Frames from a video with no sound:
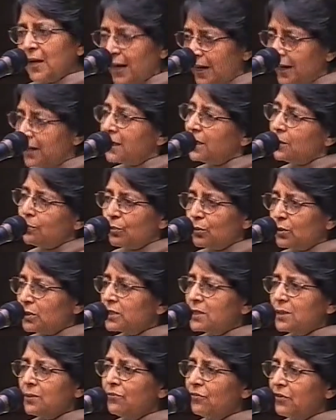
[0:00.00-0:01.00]
and he
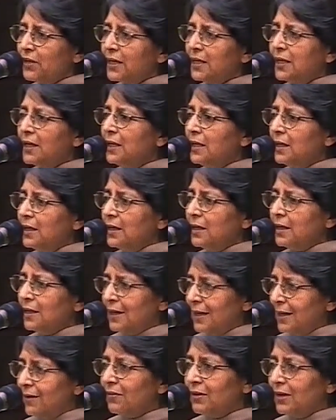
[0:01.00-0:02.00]
pulls them very
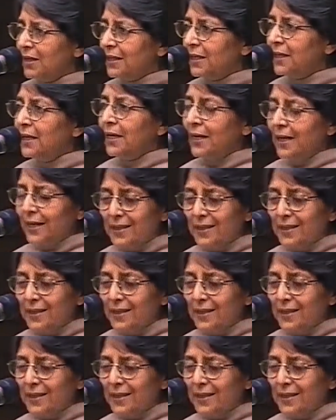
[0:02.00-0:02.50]
cleverly.